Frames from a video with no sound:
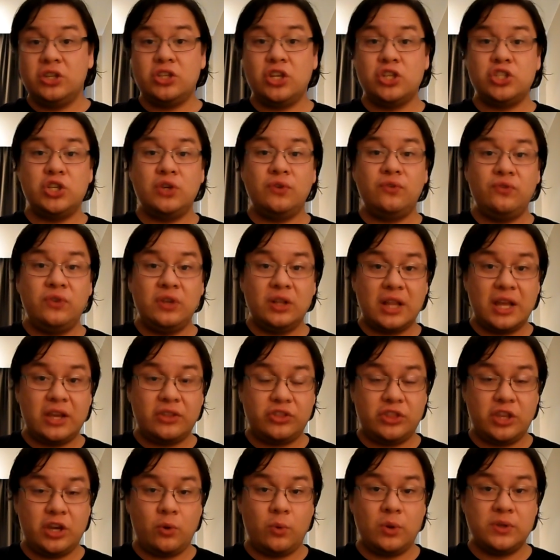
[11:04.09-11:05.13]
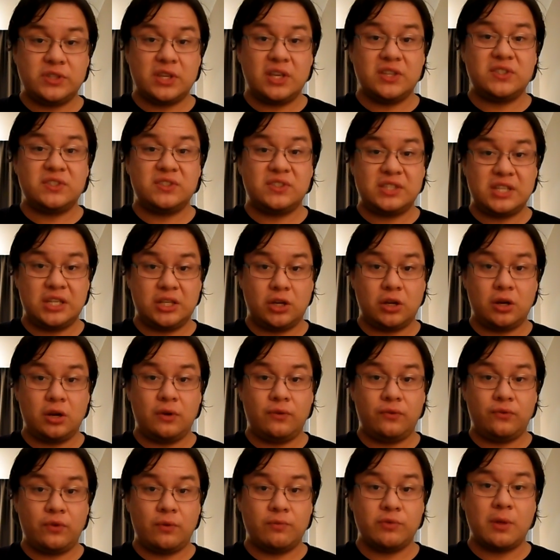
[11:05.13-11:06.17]
Did you feel like there was a
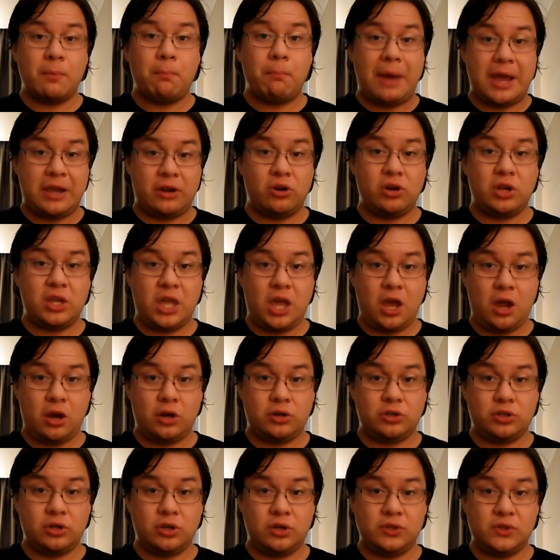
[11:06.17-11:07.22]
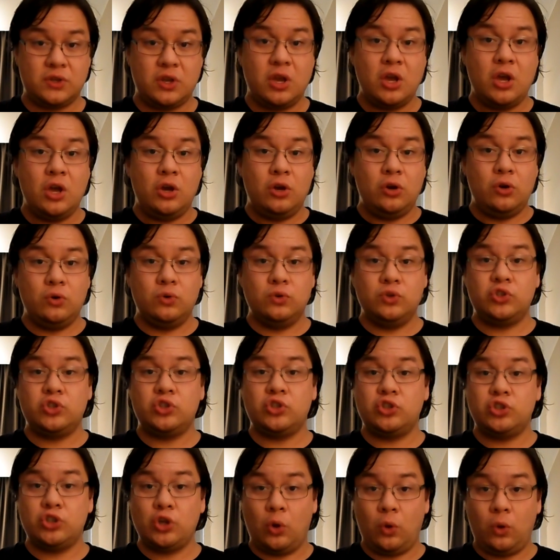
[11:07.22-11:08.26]
singer from the minor characters who
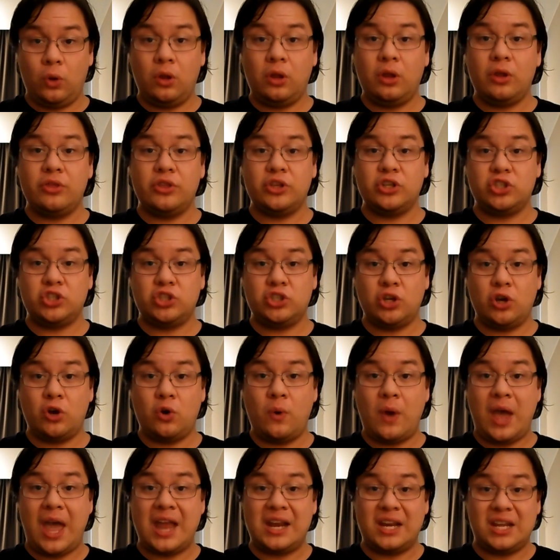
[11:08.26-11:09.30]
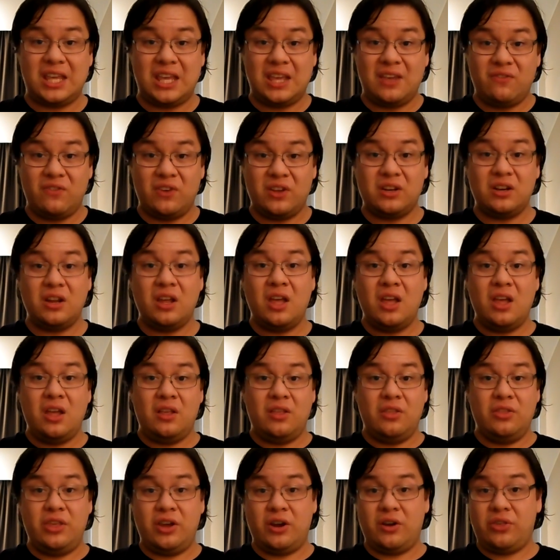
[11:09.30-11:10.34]
stole the show and even
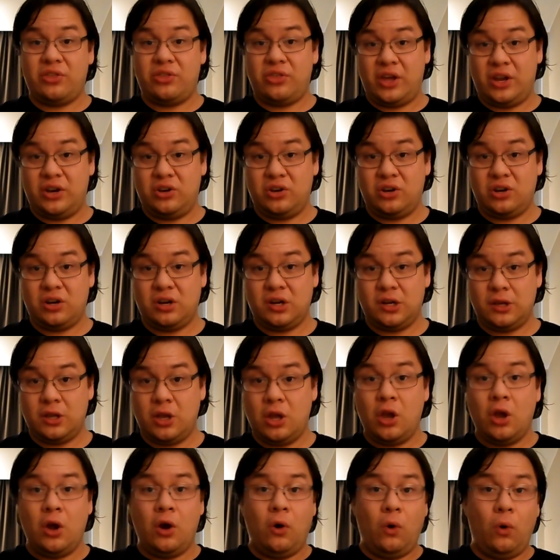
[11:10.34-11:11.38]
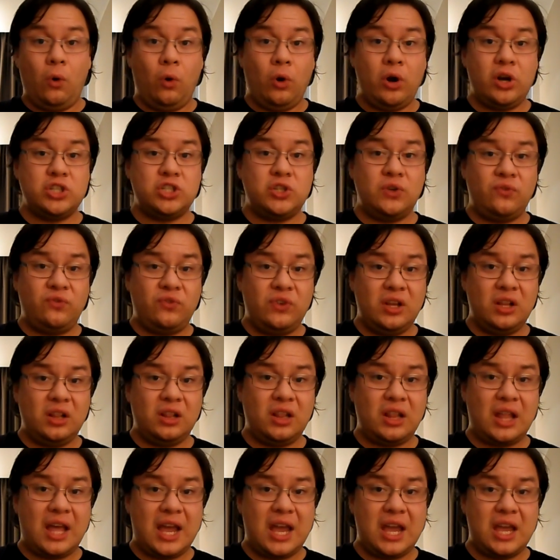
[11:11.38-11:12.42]
their thunder? Or did you feel
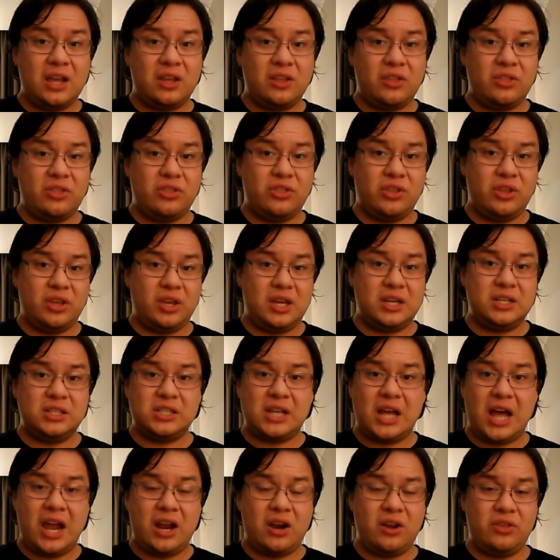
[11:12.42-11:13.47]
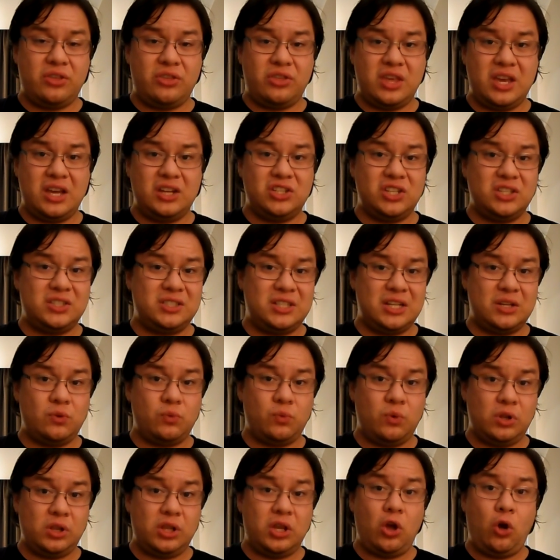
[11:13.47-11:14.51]
like the entire thing just
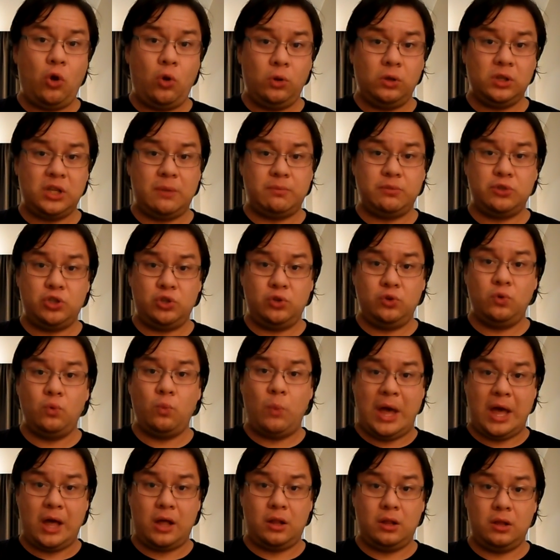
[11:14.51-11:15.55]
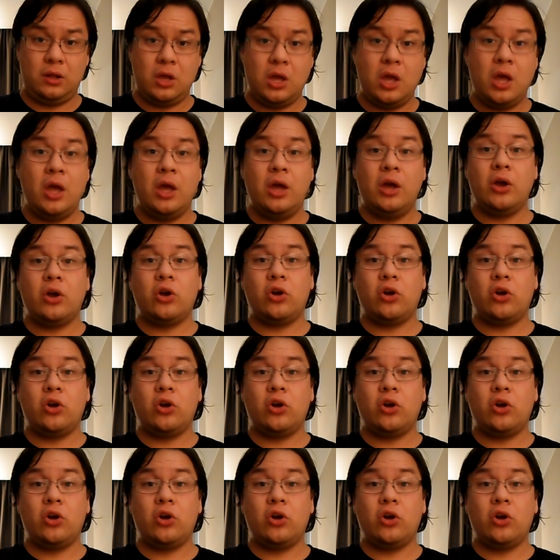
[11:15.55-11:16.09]
didn't really hold up too well?